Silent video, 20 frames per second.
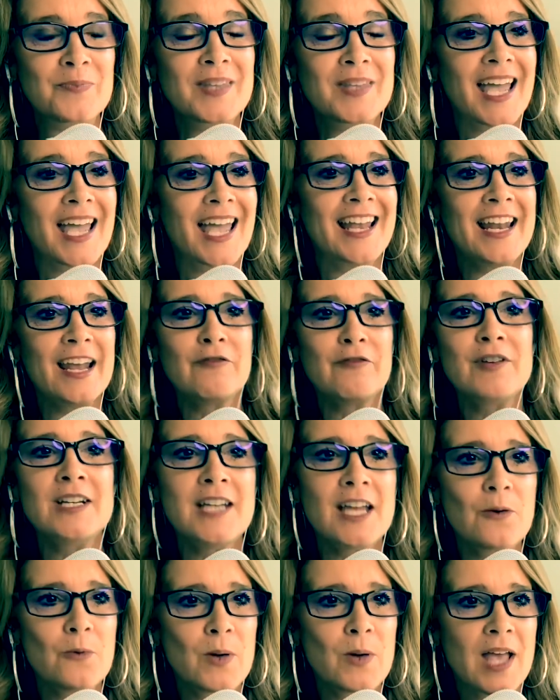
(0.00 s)
And every
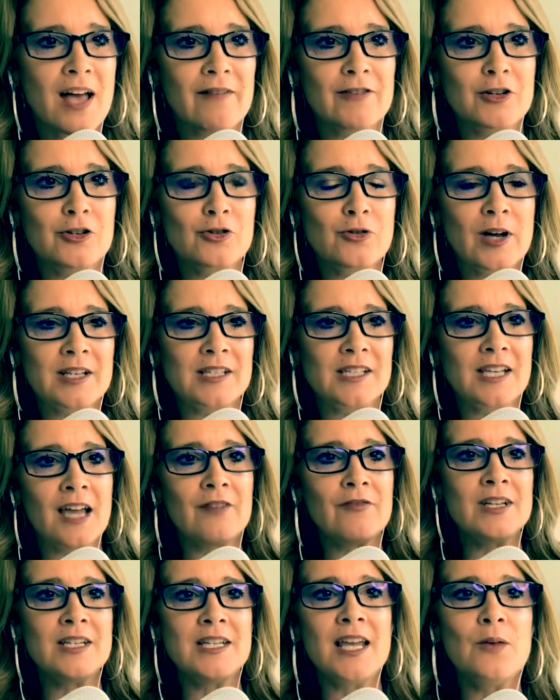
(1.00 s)
day we have a choice.
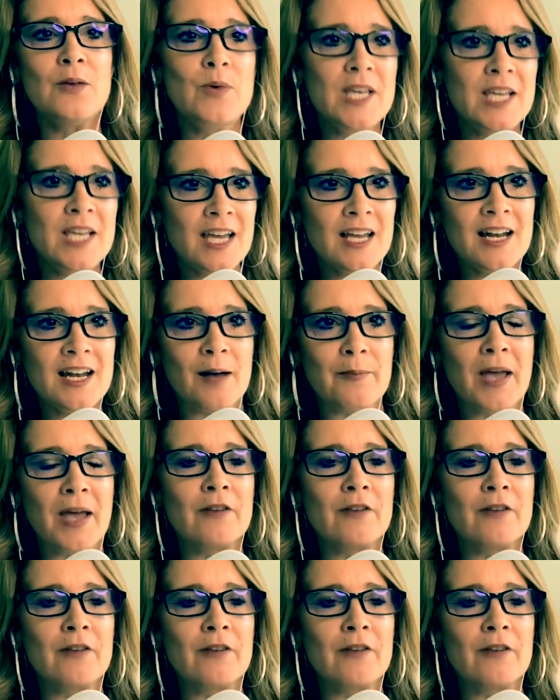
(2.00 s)
Every day we get up.